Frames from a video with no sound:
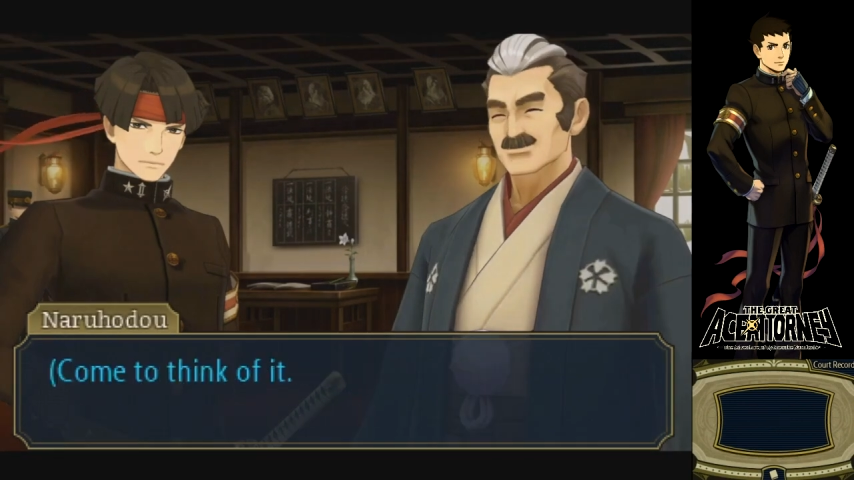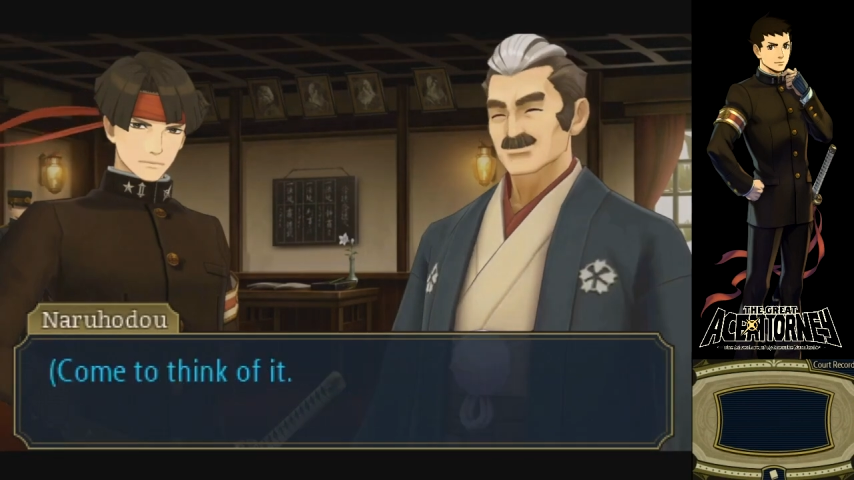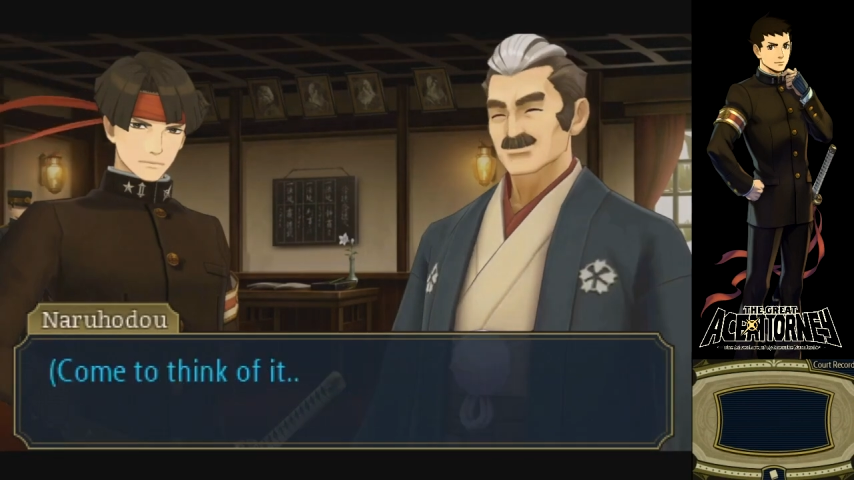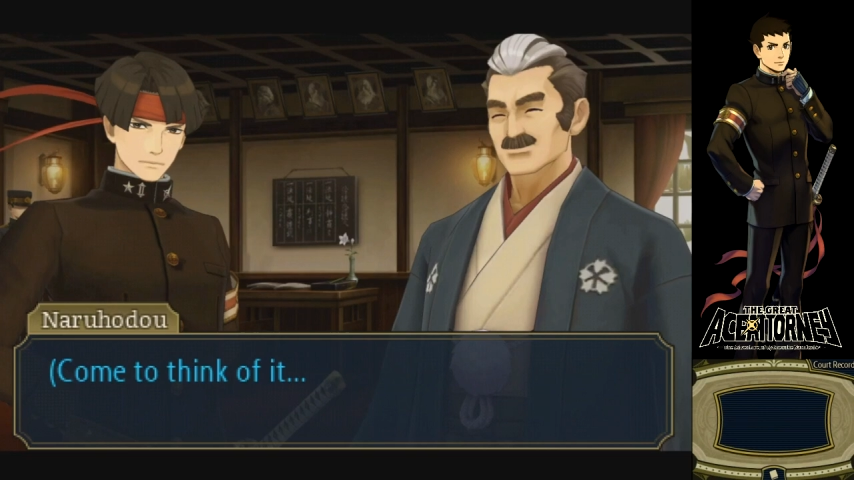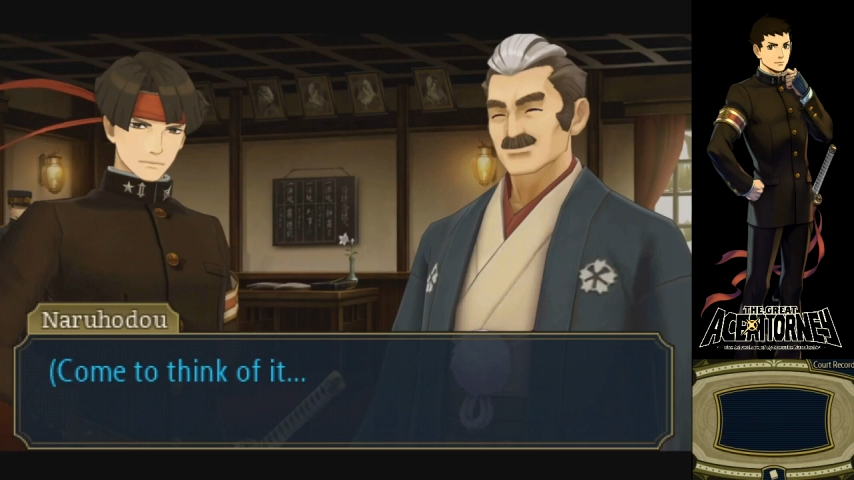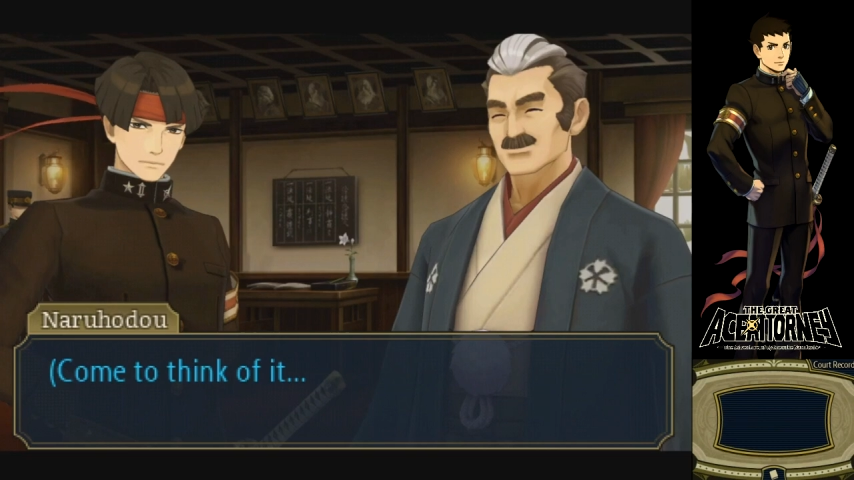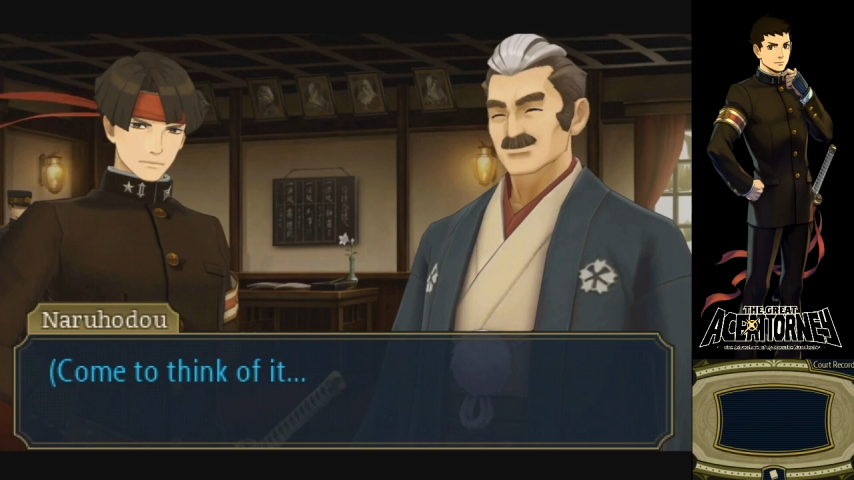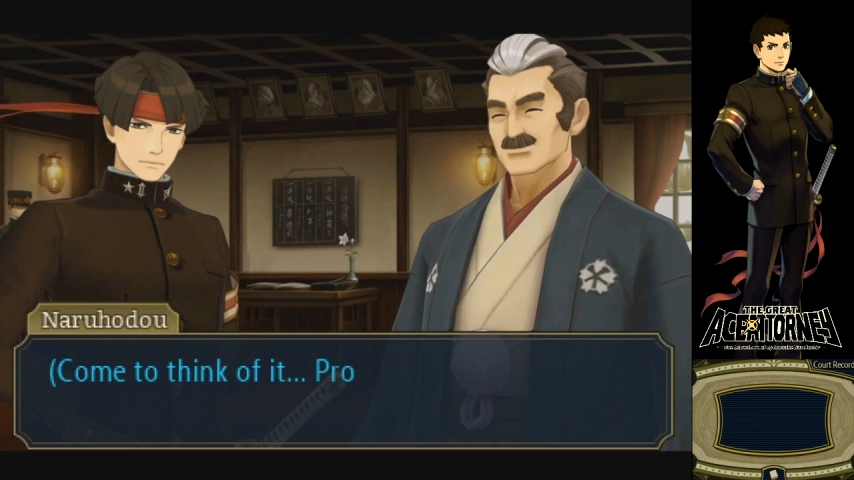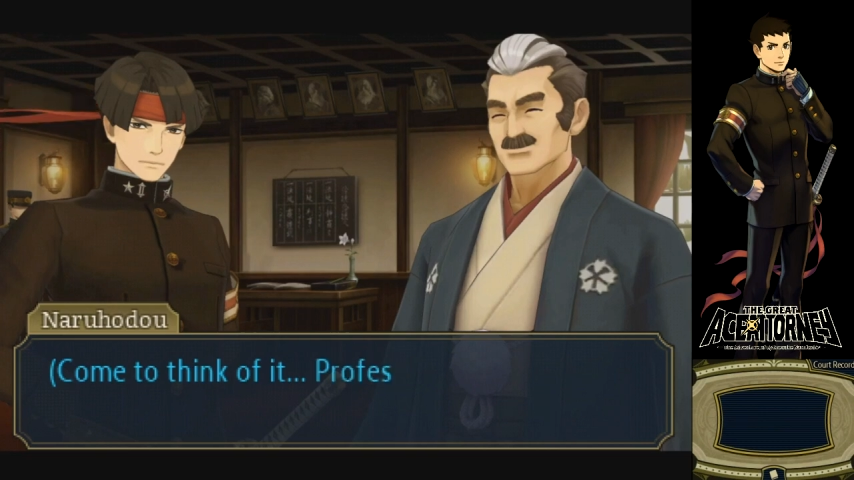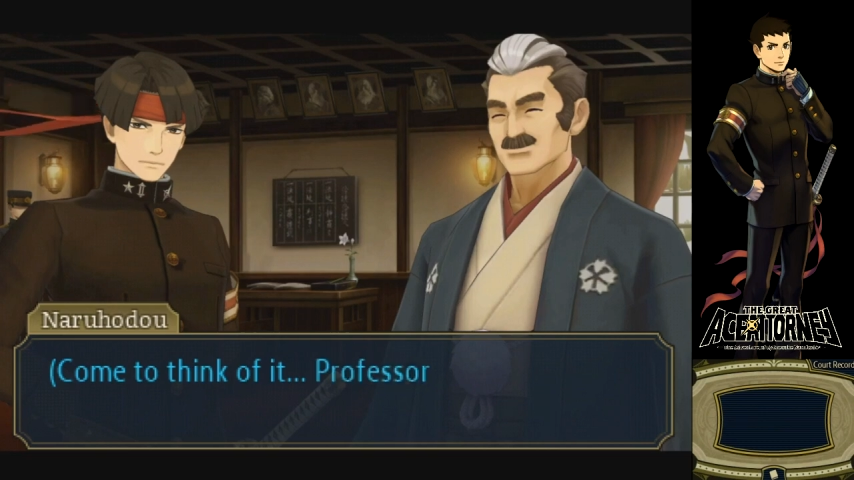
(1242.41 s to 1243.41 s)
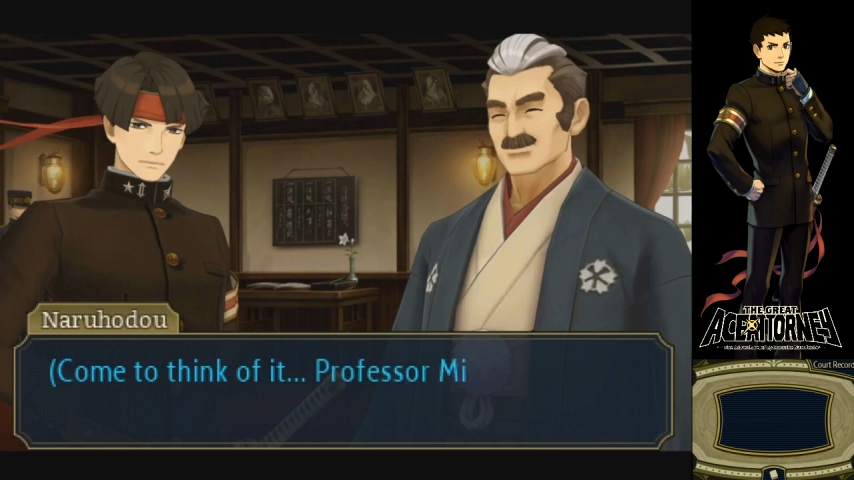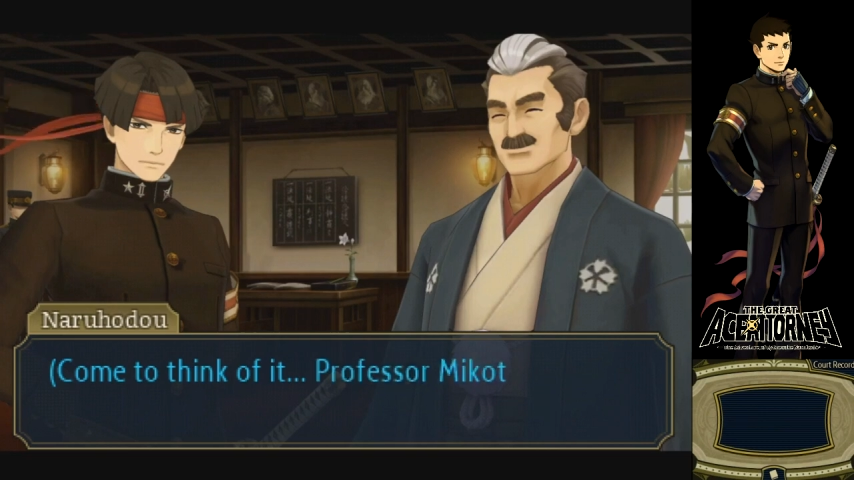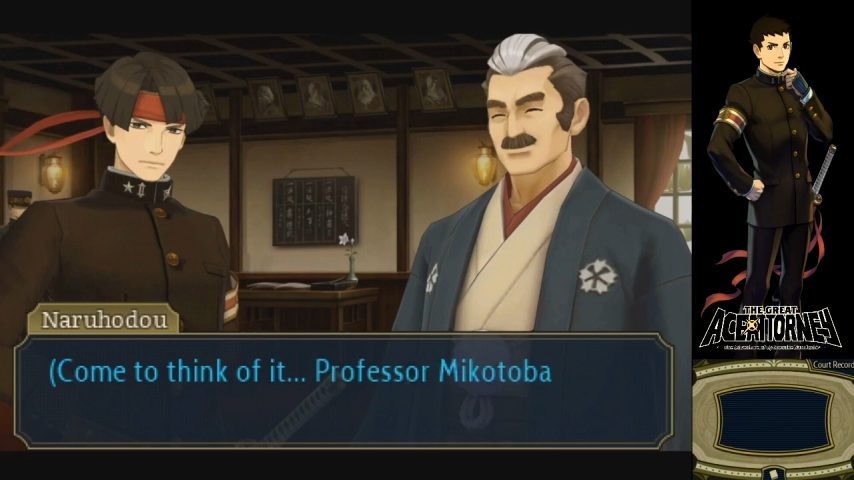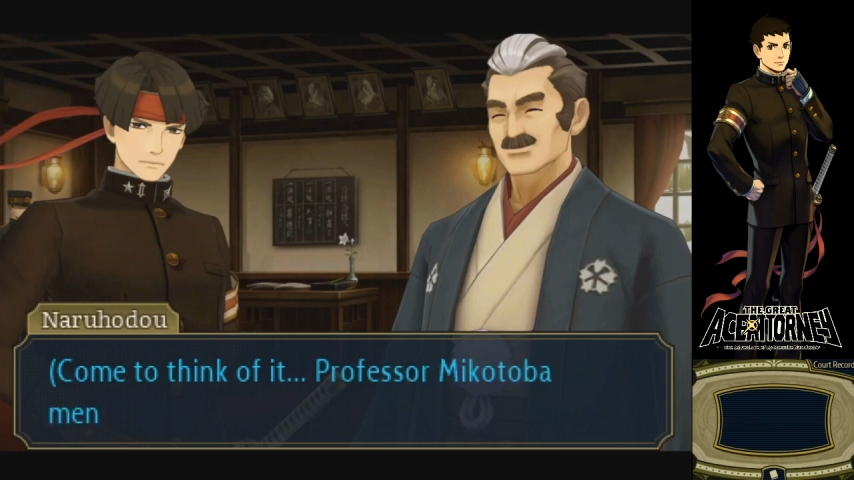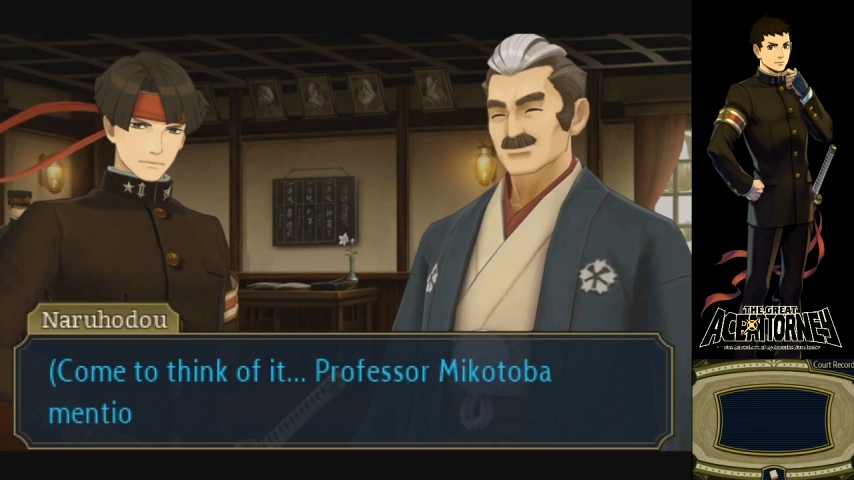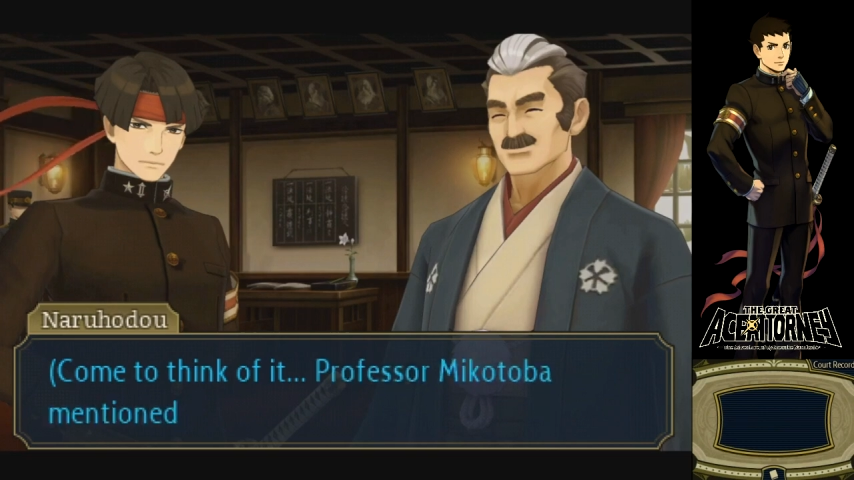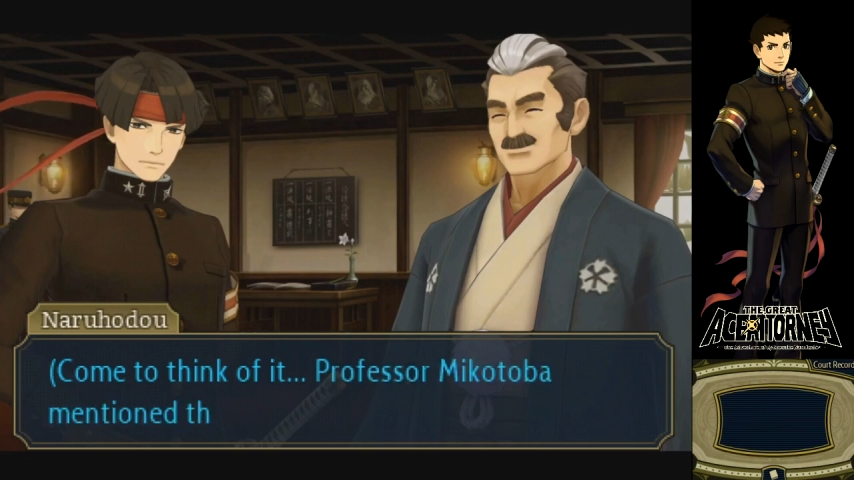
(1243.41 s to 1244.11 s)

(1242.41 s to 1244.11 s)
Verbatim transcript: Come to think of it, Professor